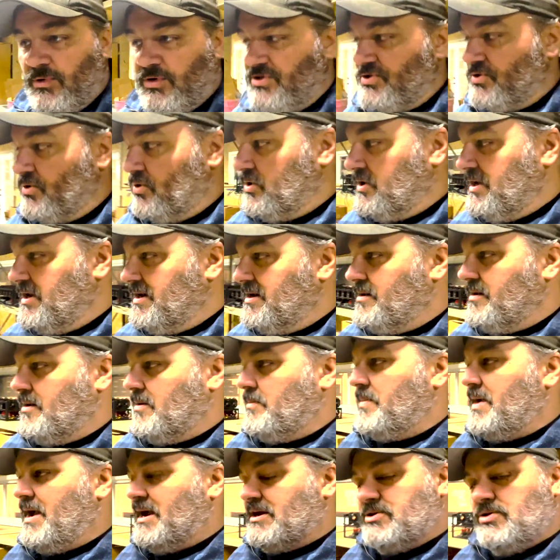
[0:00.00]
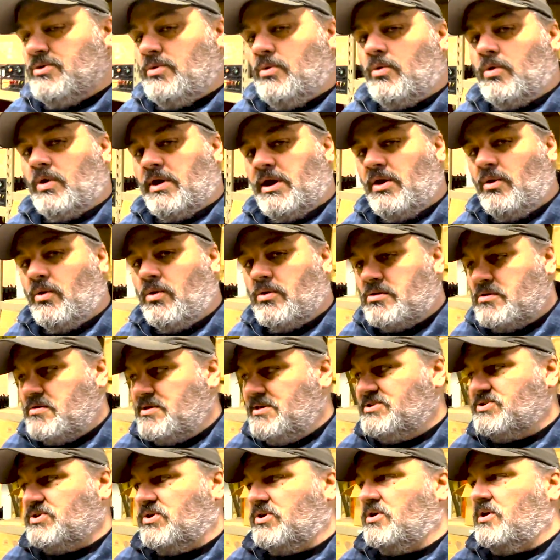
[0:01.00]
restored, getting them back to a working order,
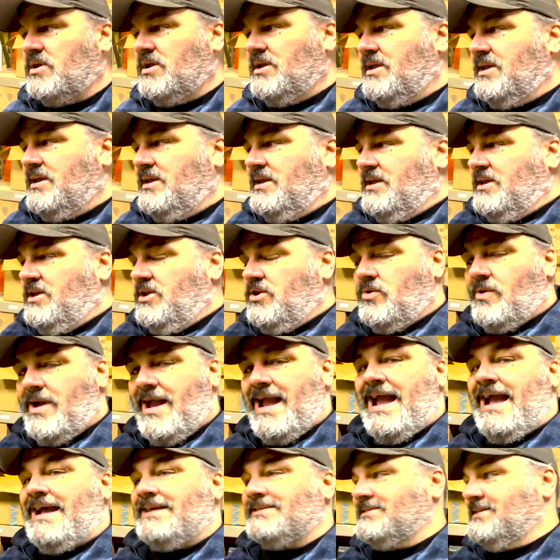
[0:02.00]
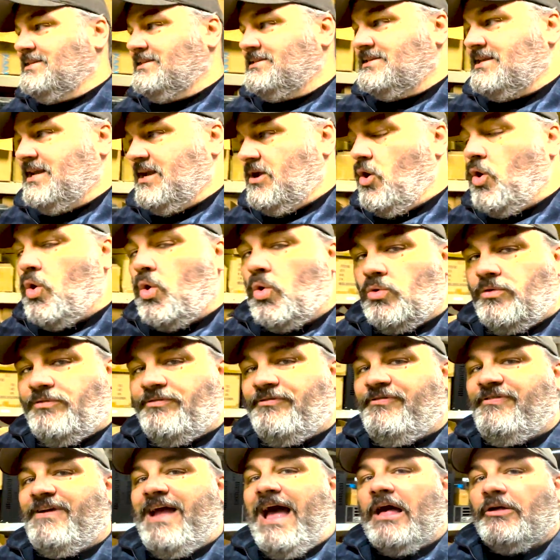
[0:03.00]
these are, you know, assets that hold
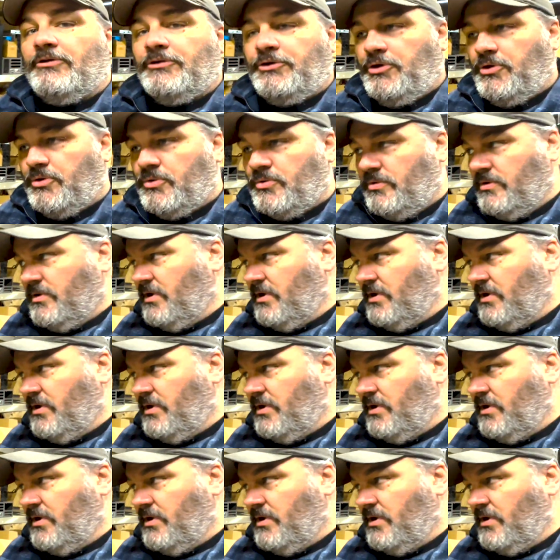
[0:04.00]
value.